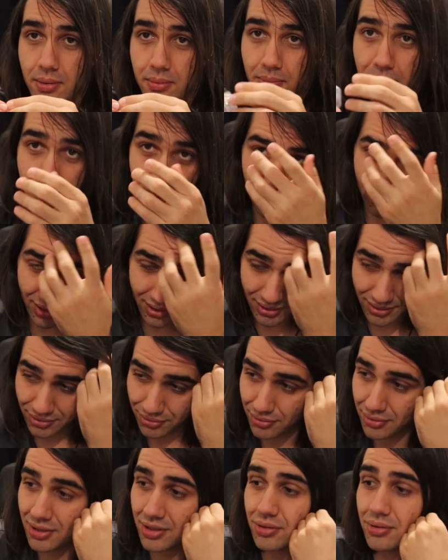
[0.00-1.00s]
But
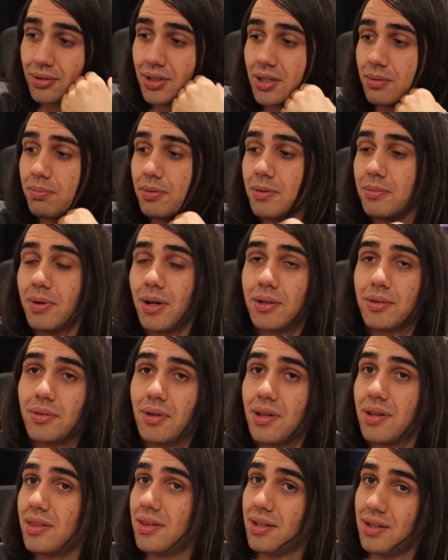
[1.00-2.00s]
you need to keep in mind
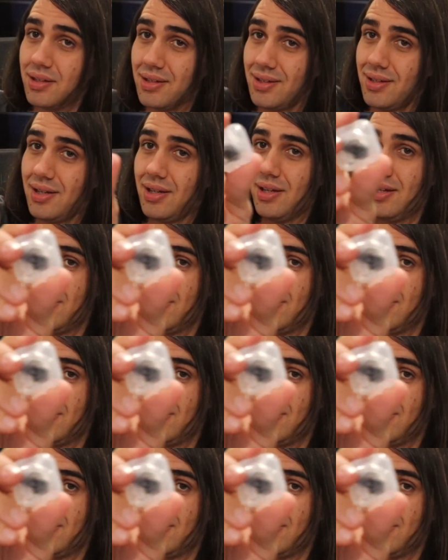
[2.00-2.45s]
one thing.